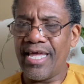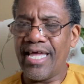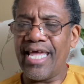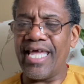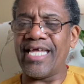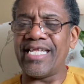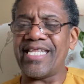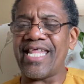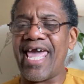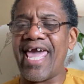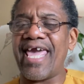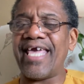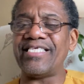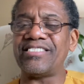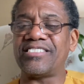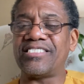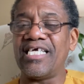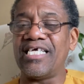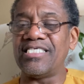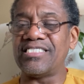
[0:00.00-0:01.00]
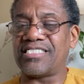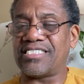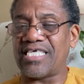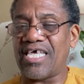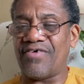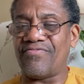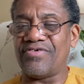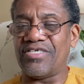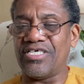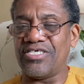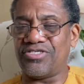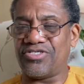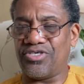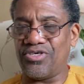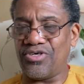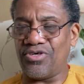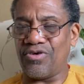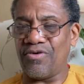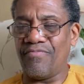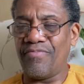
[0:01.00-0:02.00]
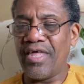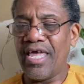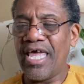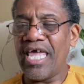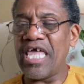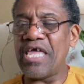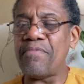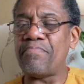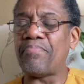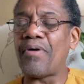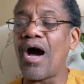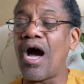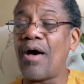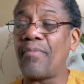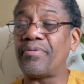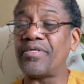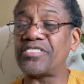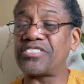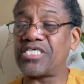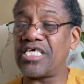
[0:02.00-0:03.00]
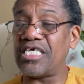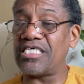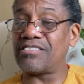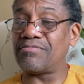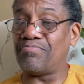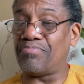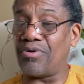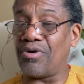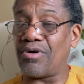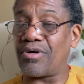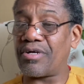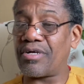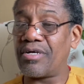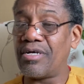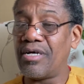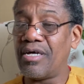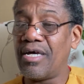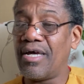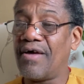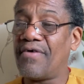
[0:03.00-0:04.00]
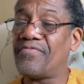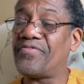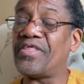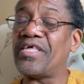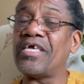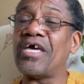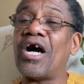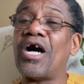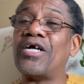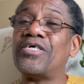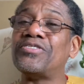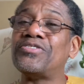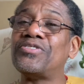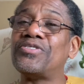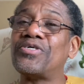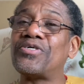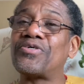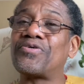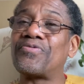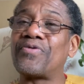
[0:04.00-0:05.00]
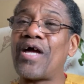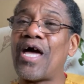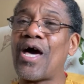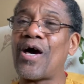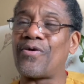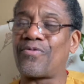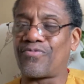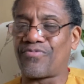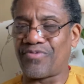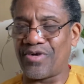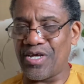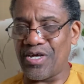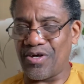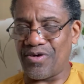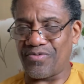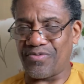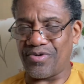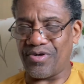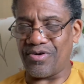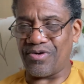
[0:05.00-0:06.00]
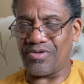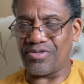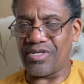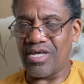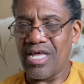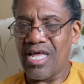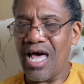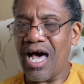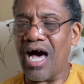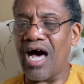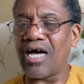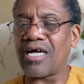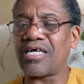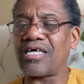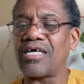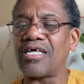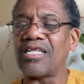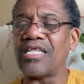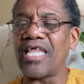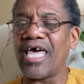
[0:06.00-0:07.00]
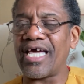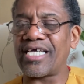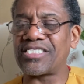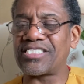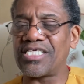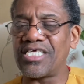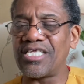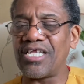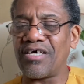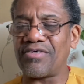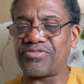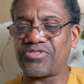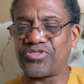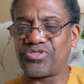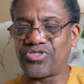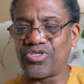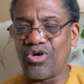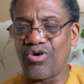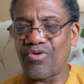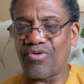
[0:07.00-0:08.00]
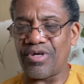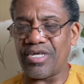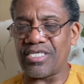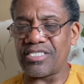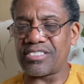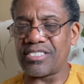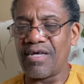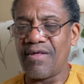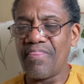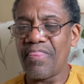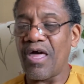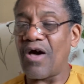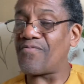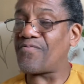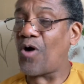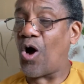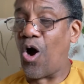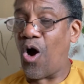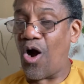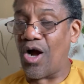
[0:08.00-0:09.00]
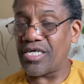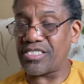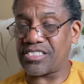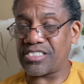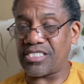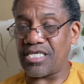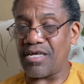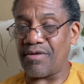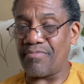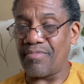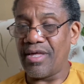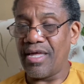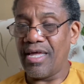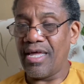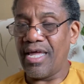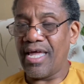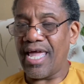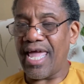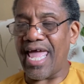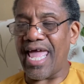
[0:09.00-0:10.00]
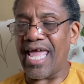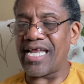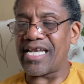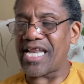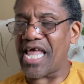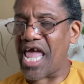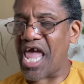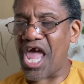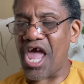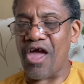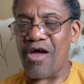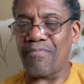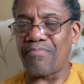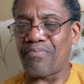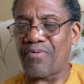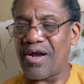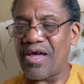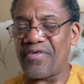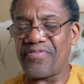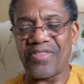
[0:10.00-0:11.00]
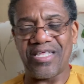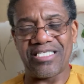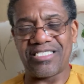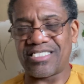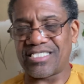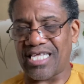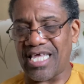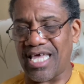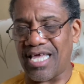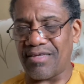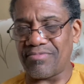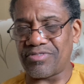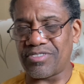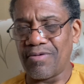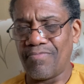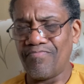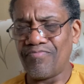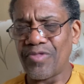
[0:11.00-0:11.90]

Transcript: In 1872, he published his book, The Underground Railroad, a collection of stories of hardship and hairbreadth escapes.